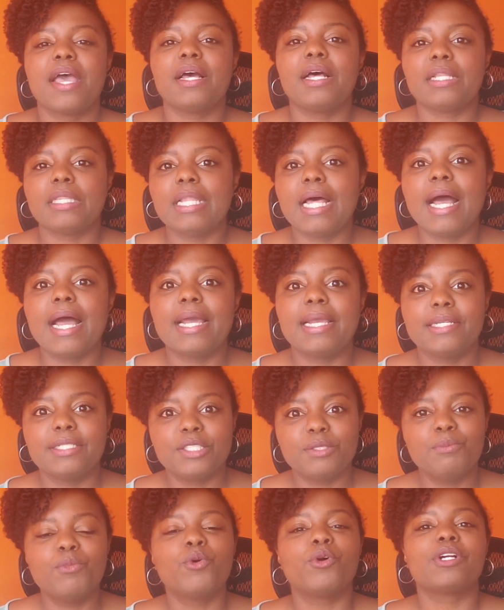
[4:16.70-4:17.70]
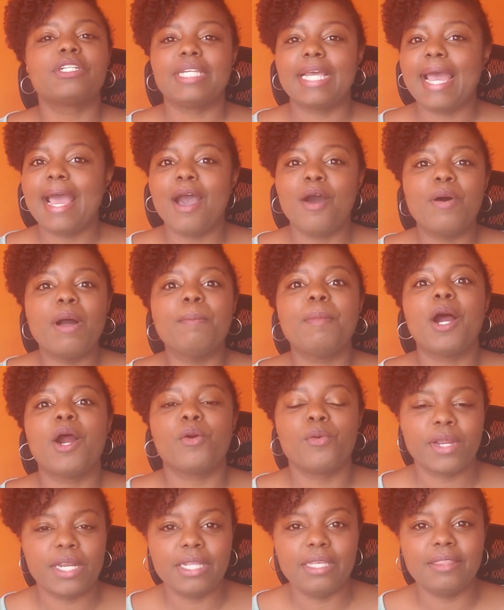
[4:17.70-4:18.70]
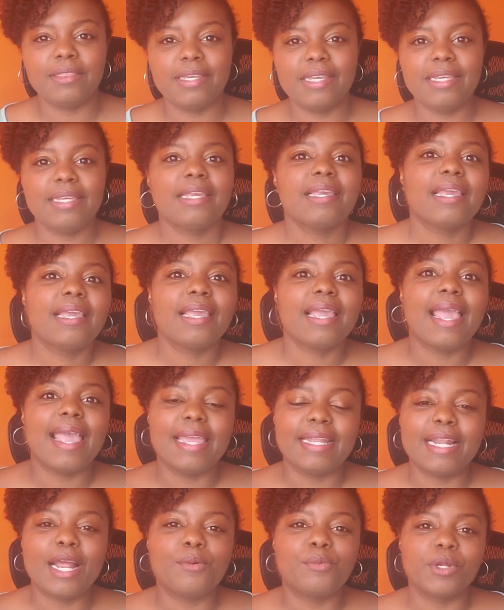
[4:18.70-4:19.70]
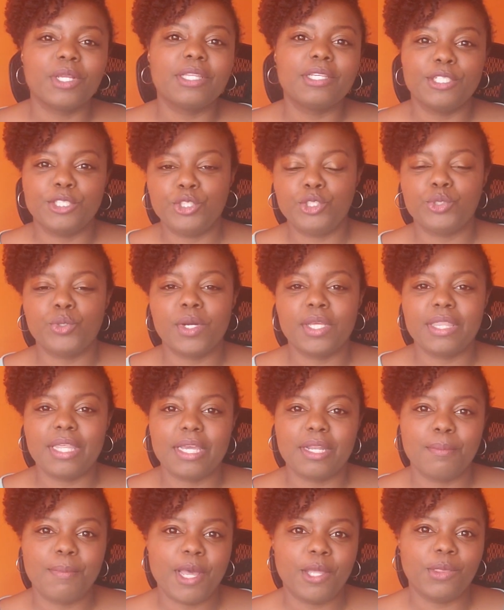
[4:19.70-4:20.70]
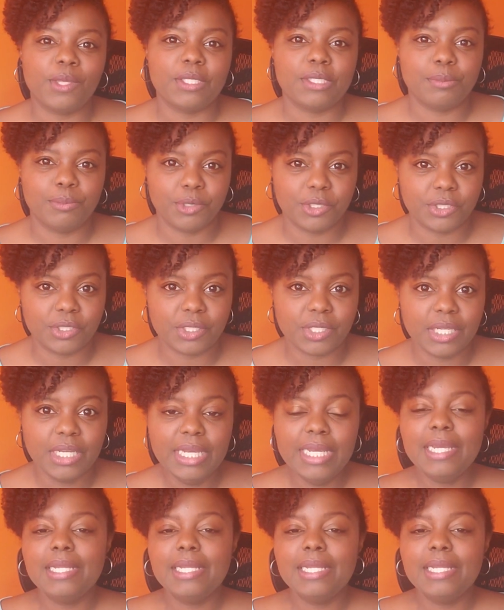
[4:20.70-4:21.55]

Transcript: aligns more to how I'm already thinking, and I really enjoyed that about this book.